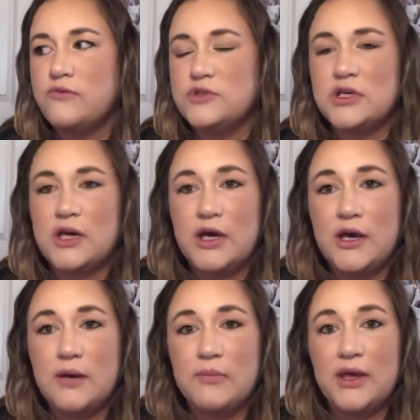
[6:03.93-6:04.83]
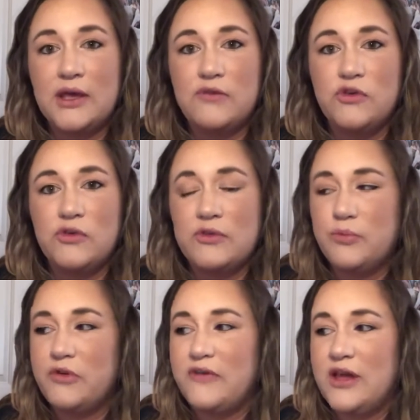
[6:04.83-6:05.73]
to um, give you
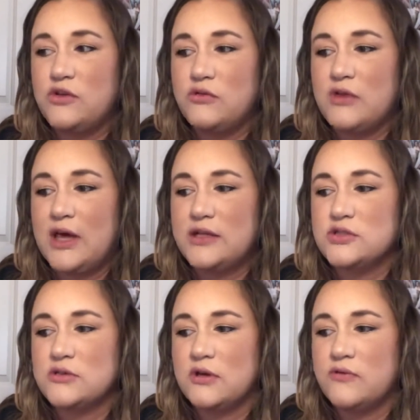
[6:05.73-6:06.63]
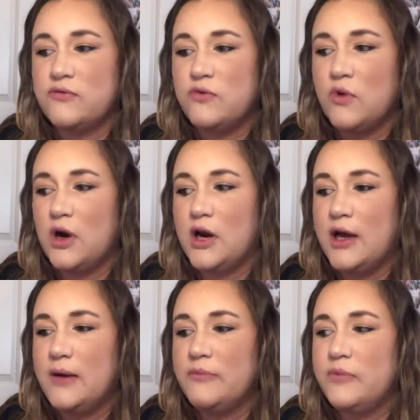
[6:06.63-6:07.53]
provide you that for
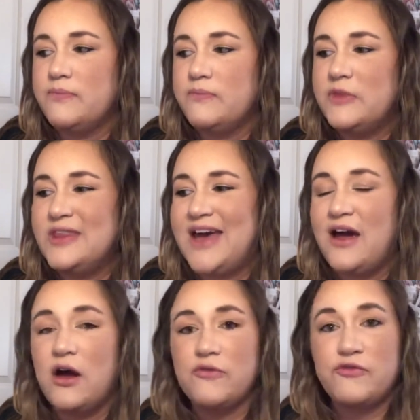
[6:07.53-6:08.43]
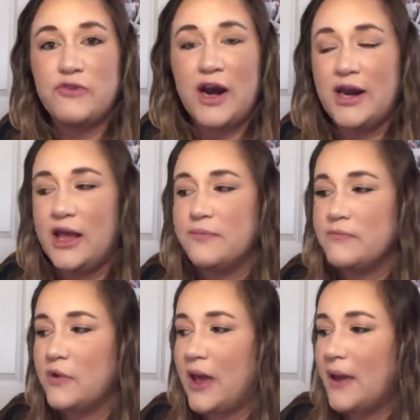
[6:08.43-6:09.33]
um, that on Friday
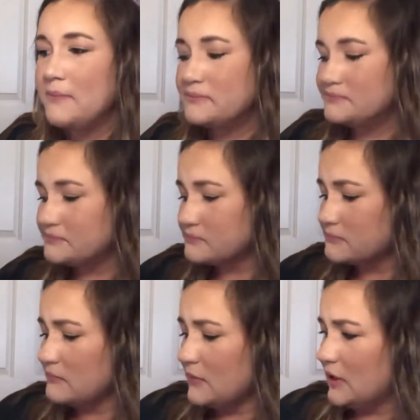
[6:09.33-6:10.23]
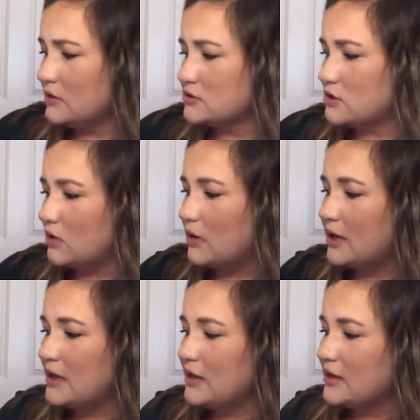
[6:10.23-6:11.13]
okay so
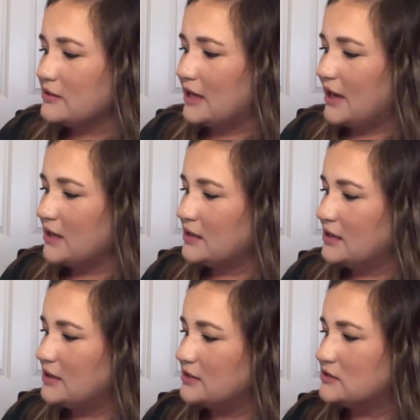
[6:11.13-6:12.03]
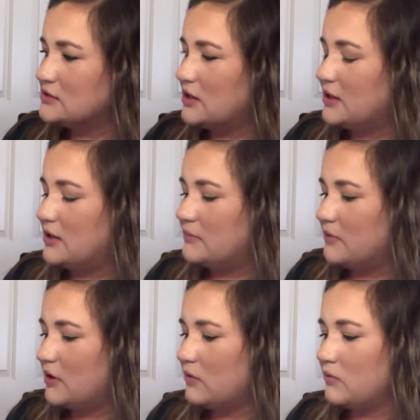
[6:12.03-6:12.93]
that is
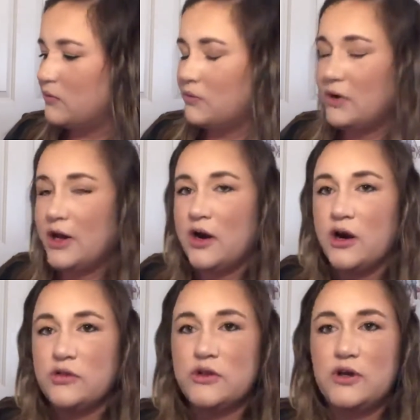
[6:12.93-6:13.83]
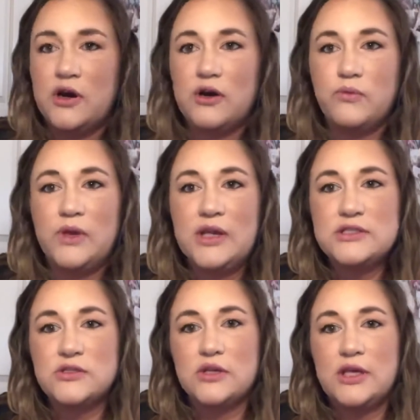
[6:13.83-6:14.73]
um, what our, our week
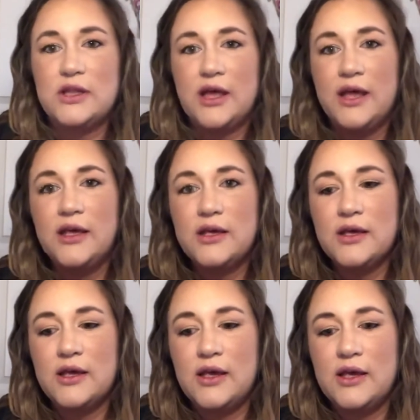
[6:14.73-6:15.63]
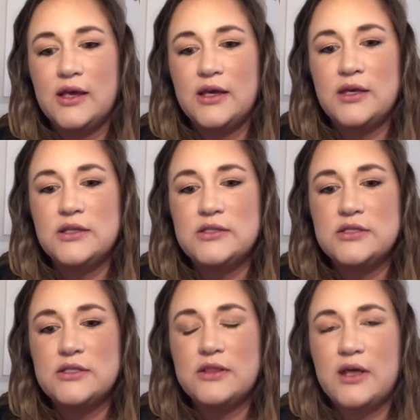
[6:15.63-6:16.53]
is looking like
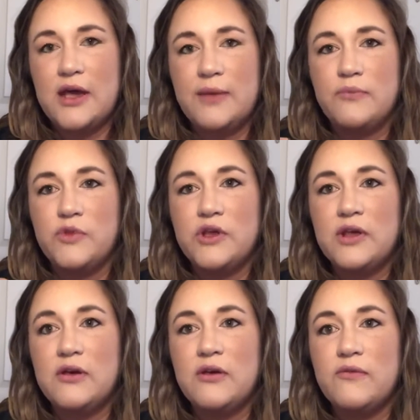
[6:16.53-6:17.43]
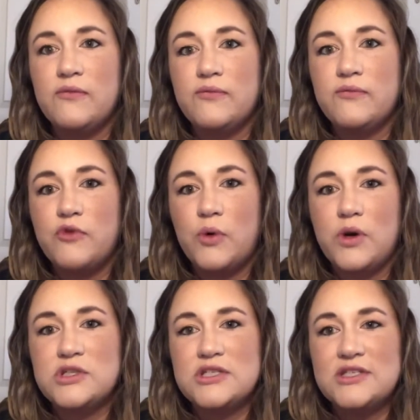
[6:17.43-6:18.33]
and I'm looking
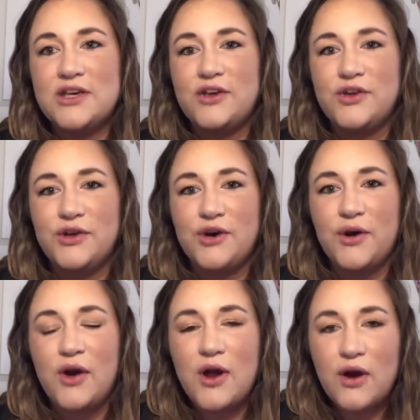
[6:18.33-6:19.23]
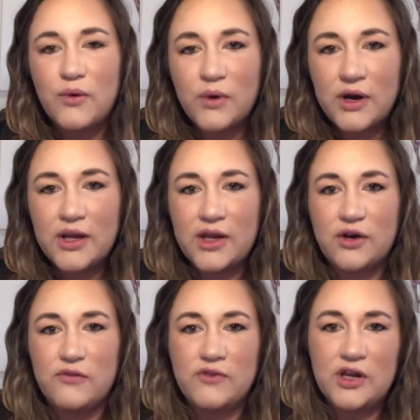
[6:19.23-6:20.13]
forward to seeing all your work and
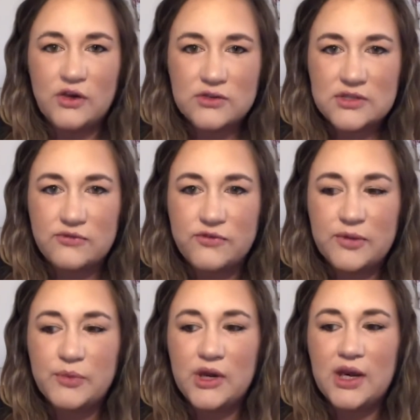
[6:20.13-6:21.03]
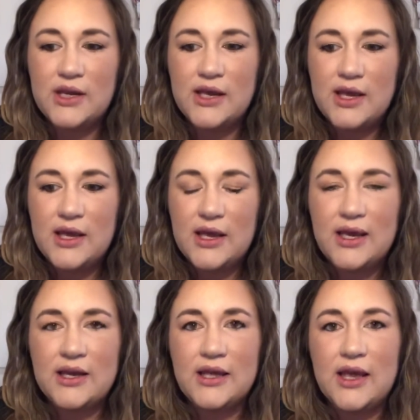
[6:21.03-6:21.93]
your videos in Flipgrid.
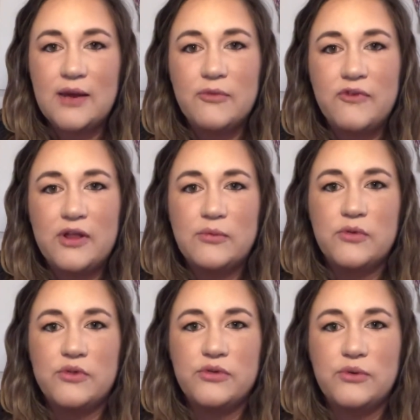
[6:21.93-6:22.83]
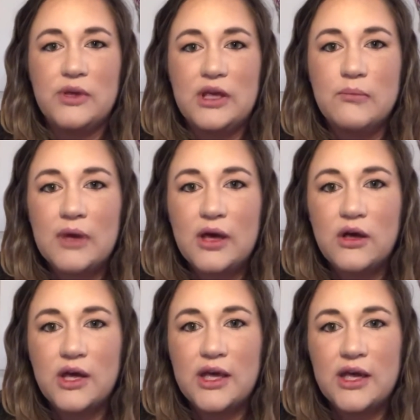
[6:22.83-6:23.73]
And again, I'm available through
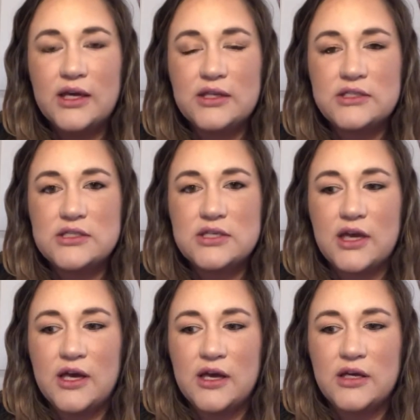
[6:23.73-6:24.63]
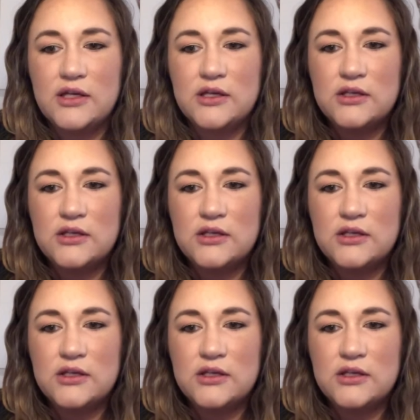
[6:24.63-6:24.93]
email and uh,